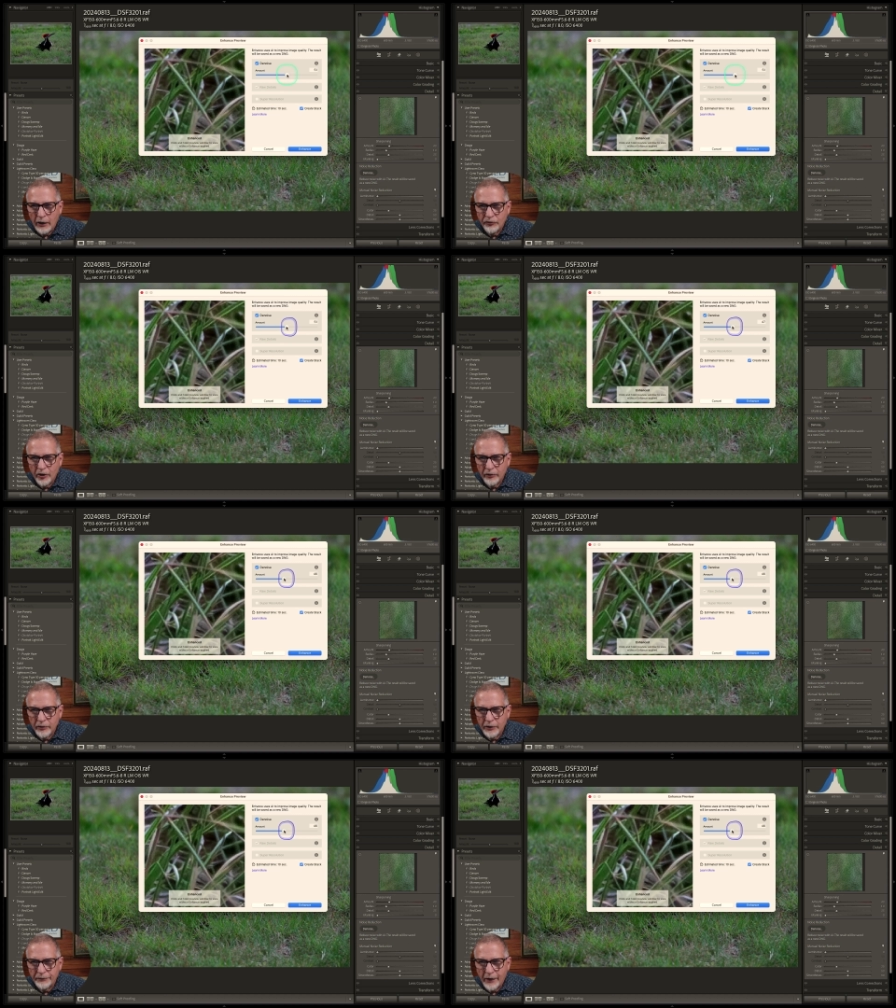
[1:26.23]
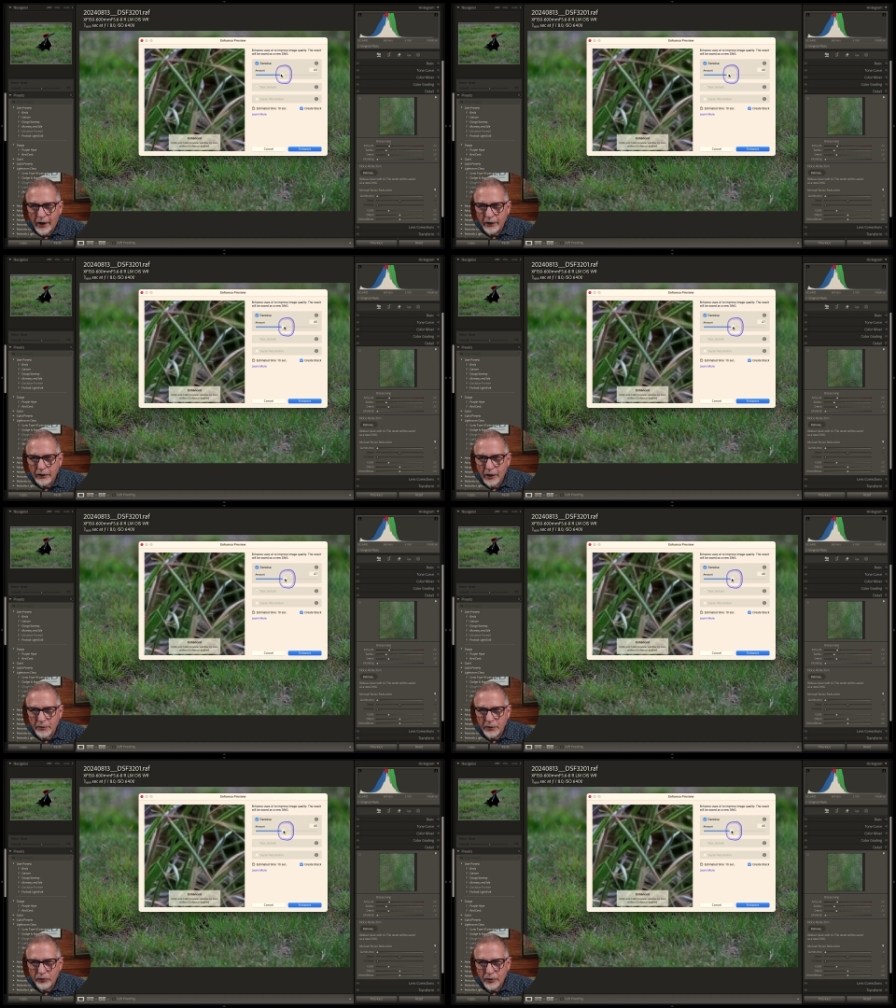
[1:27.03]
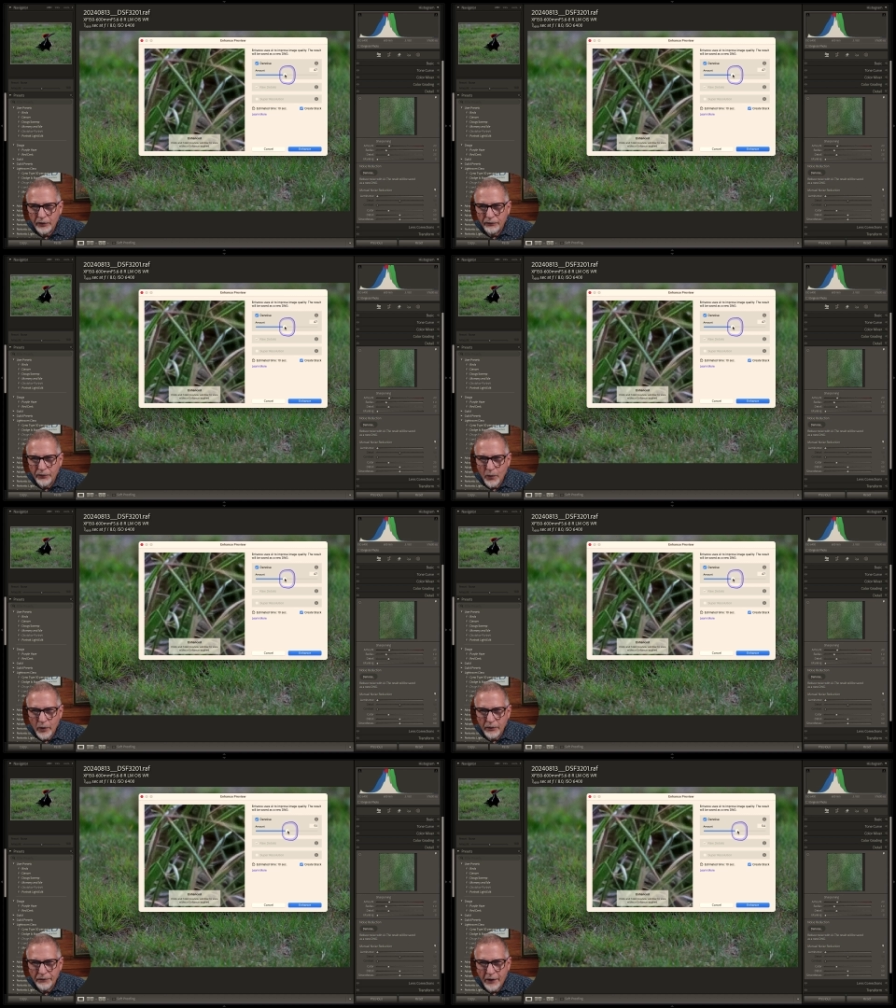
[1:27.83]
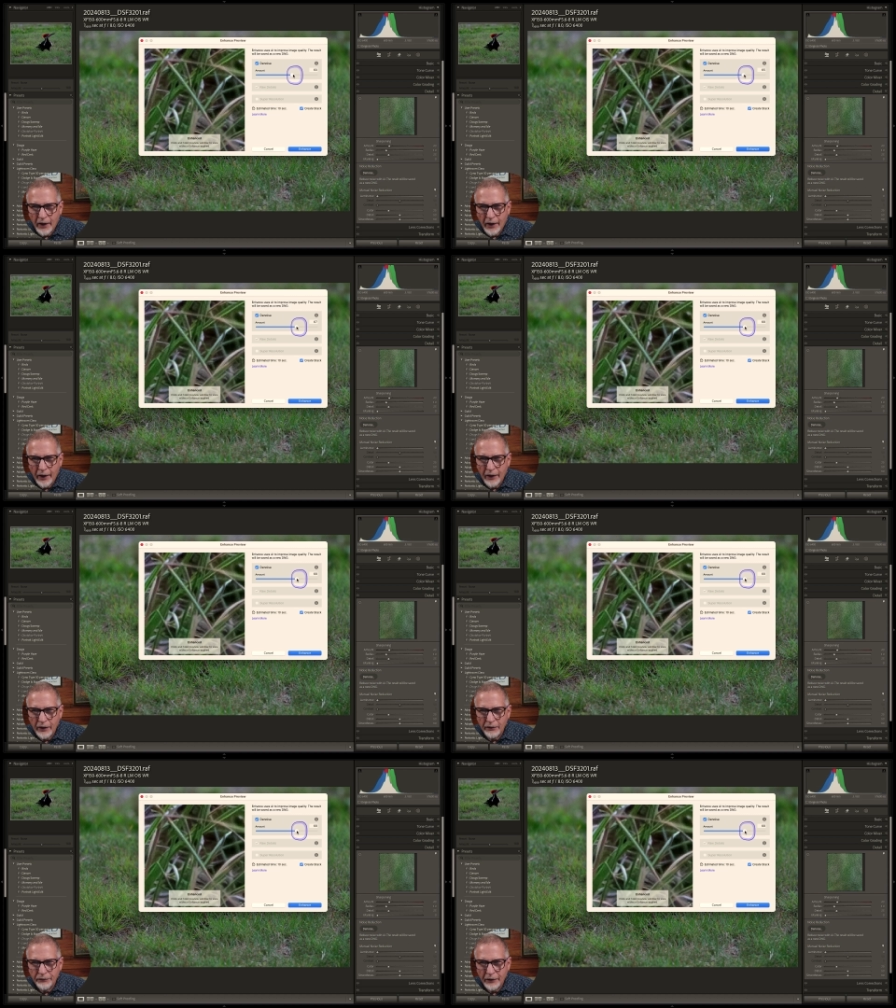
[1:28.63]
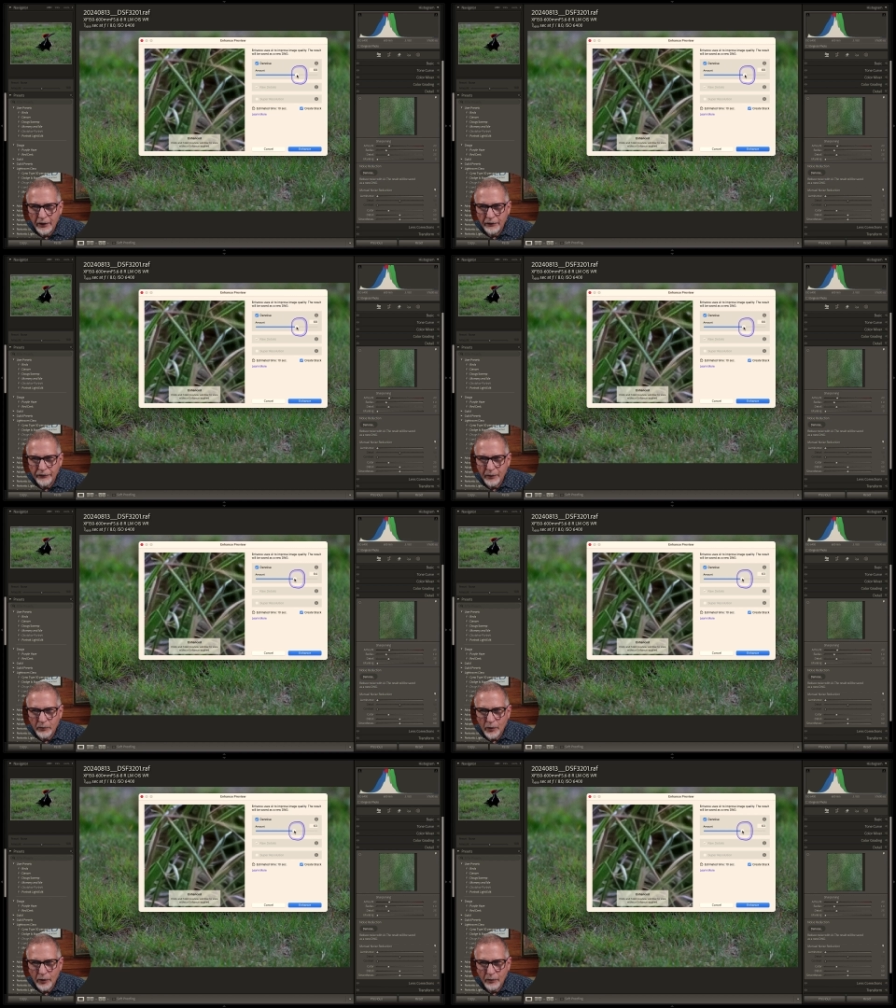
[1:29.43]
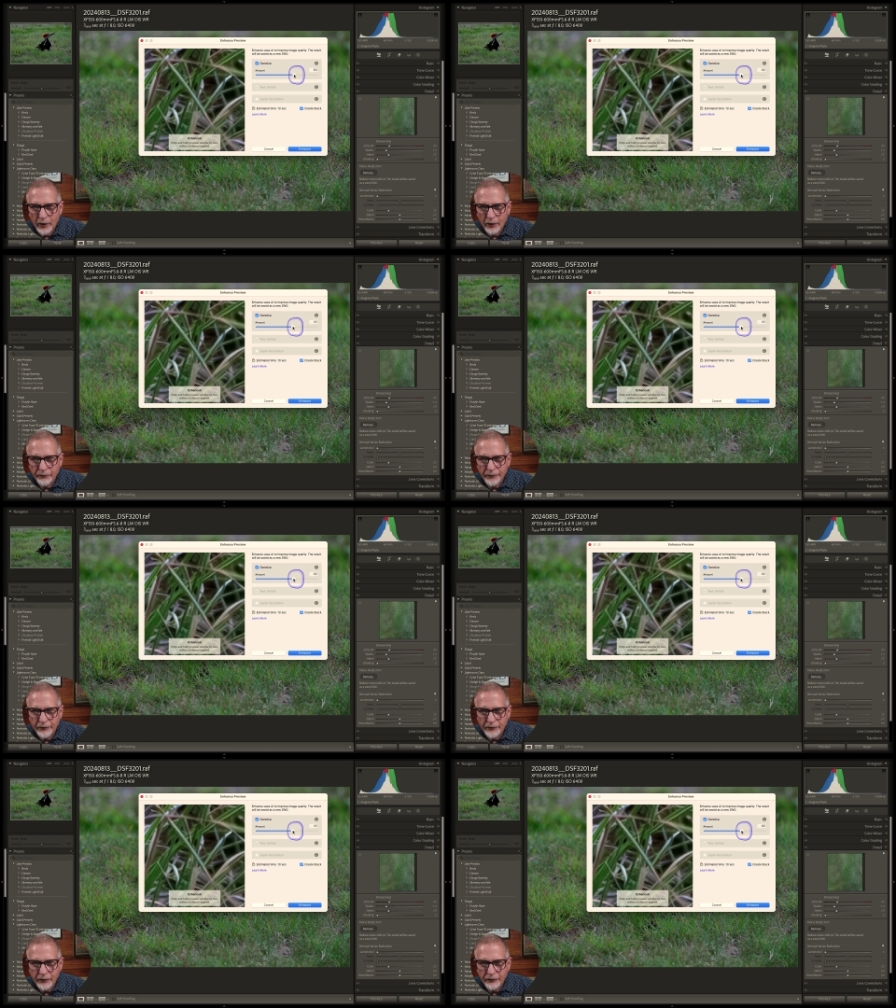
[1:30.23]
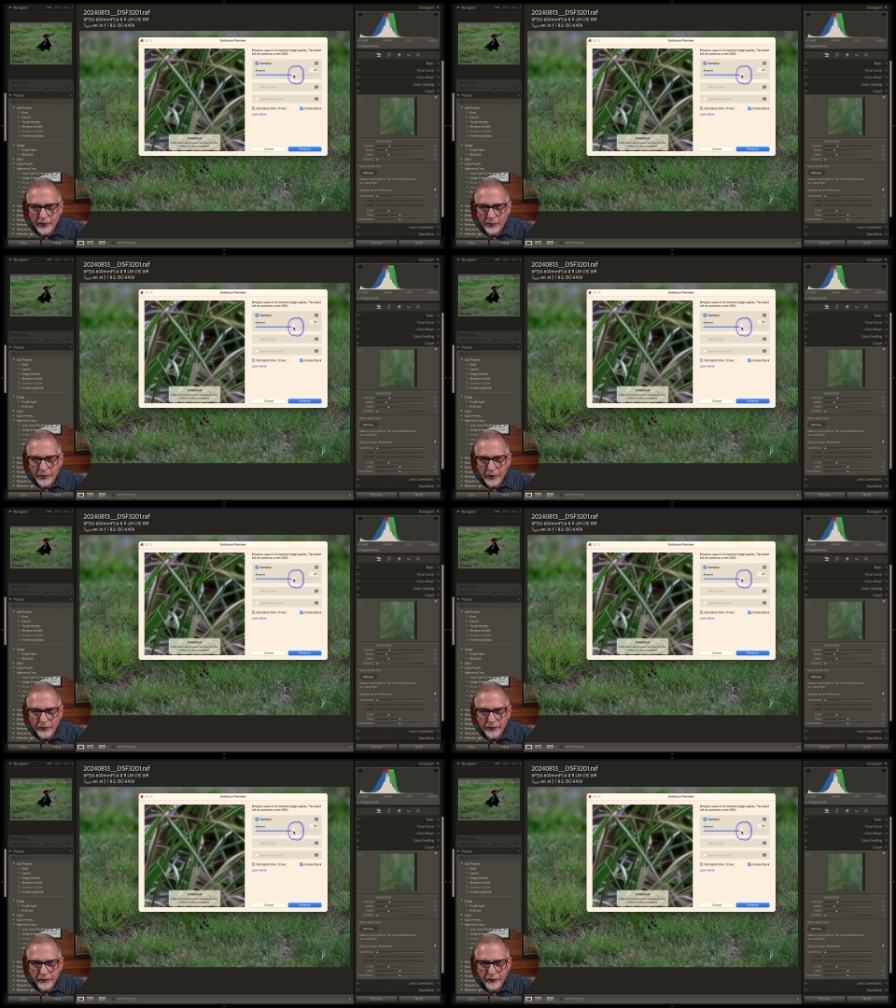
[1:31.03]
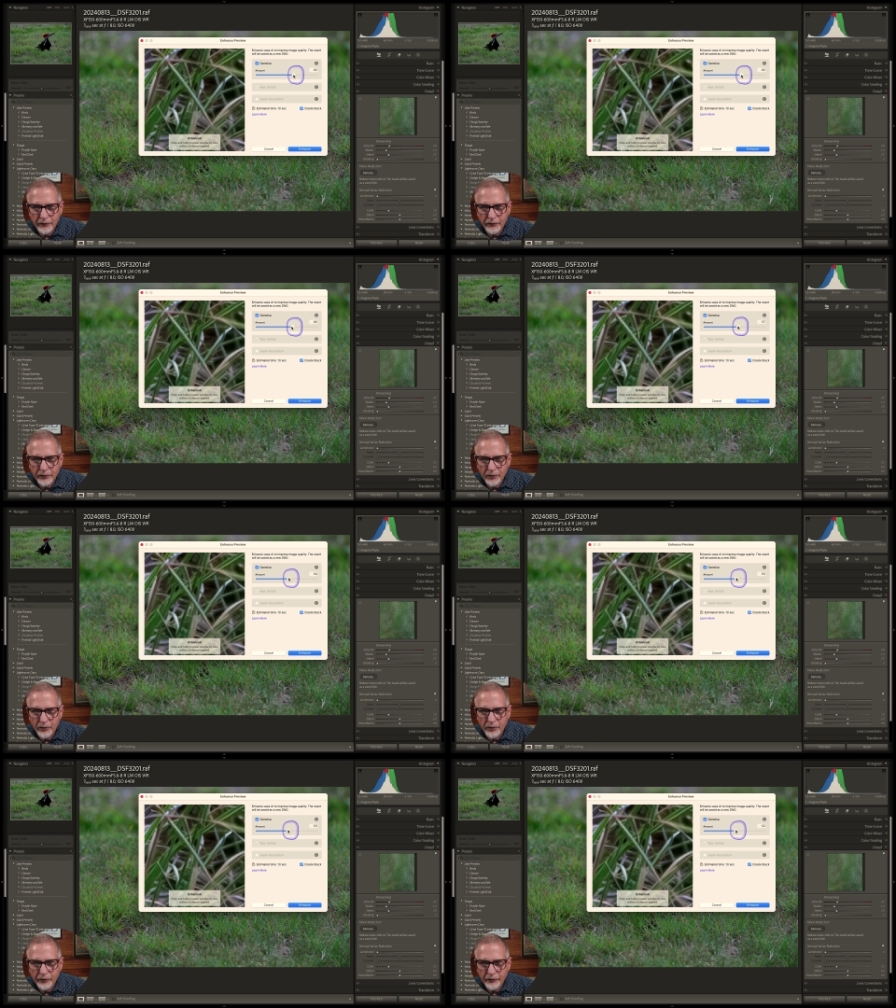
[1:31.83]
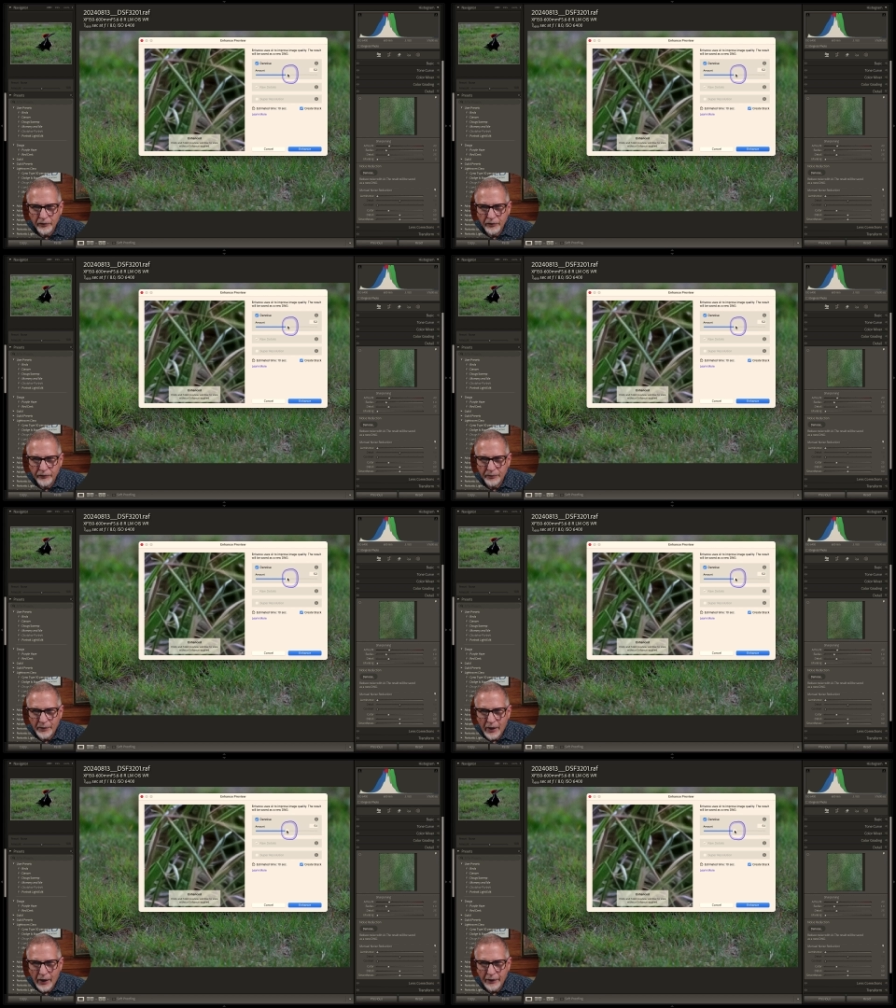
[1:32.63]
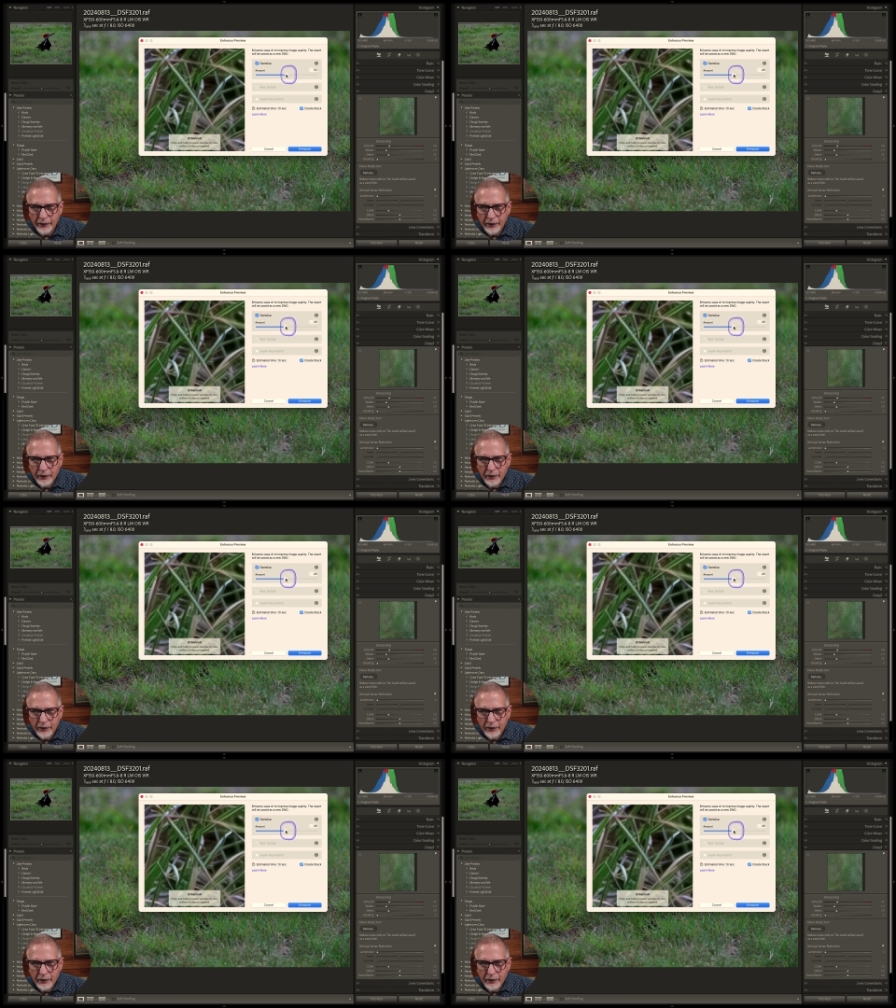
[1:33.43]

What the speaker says: I generally find like between 45 and somewhere around 50 something, 62 is a good spot.